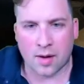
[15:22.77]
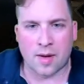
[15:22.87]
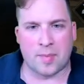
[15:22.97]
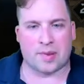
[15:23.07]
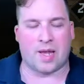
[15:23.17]

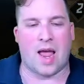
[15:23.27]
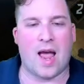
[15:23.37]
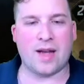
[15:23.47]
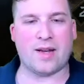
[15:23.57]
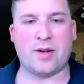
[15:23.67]
But they
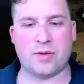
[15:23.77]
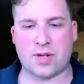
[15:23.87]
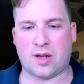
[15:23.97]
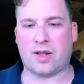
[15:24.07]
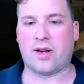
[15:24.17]
had to use
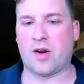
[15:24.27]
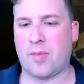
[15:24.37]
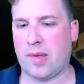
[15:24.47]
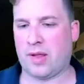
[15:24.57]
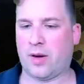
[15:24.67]
their leader
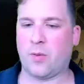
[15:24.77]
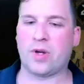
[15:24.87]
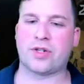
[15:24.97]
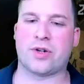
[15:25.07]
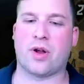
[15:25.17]
ability,
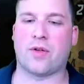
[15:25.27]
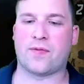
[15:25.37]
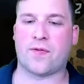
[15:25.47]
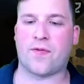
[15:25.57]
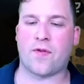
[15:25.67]
which
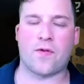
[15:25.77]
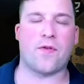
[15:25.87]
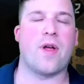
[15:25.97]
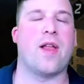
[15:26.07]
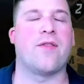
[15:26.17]

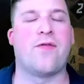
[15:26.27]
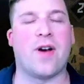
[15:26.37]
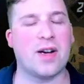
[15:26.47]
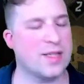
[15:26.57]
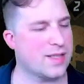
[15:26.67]

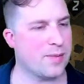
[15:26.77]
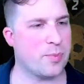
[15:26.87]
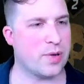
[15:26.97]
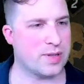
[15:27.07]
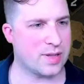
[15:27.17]
very
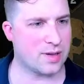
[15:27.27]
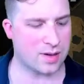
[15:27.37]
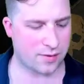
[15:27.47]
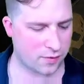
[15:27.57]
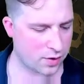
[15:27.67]

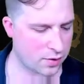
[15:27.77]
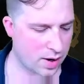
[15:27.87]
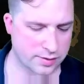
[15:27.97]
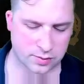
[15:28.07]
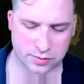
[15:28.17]
simplistically for you
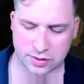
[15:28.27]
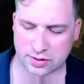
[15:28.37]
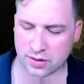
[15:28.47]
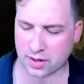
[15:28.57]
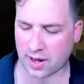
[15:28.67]
guys who are
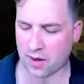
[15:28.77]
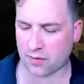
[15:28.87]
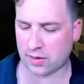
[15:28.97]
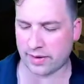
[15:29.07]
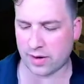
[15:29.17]
just starting
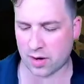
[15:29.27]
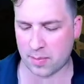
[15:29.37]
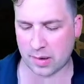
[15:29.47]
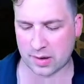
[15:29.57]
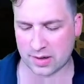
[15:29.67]
out, leader
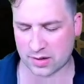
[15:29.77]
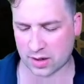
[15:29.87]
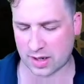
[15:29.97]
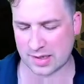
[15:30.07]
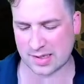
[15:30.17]
abilities
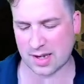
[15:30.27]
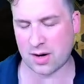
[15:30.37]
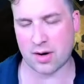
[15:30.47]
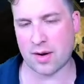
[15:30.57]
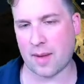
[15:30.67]
are
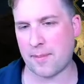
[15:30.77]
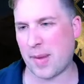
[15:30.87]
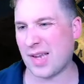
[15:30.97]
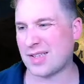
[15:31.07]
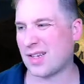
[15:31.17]
considered
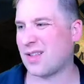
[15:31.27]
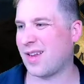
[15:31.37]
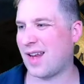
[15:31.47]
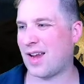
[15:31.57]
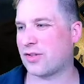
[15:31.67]

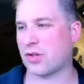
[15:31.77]
basically an extra